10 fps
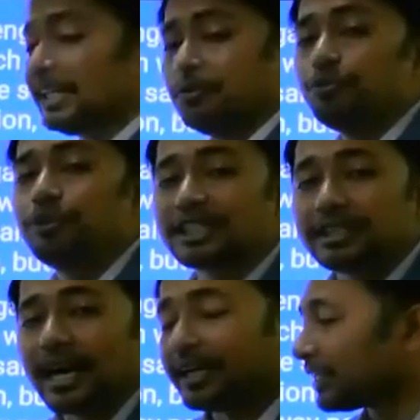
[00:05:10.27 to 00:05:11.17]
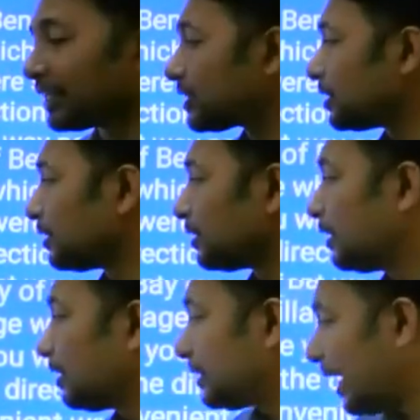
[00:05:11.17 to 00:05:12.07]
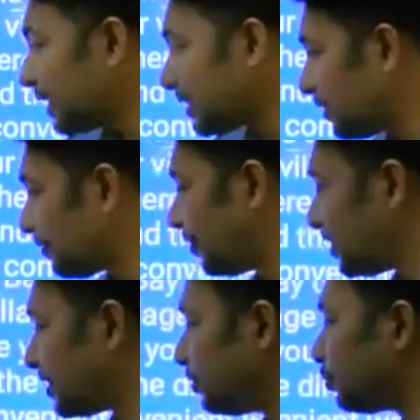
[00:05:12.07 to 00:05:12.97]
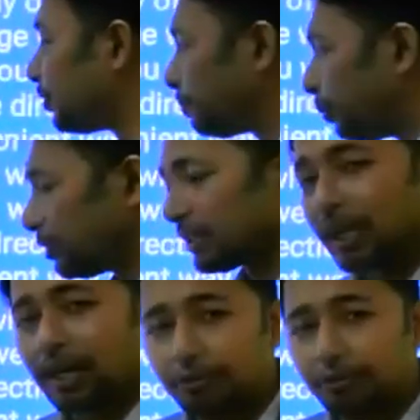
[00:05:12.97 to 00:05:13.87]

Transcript: in which direction? Direction facing to the pole star.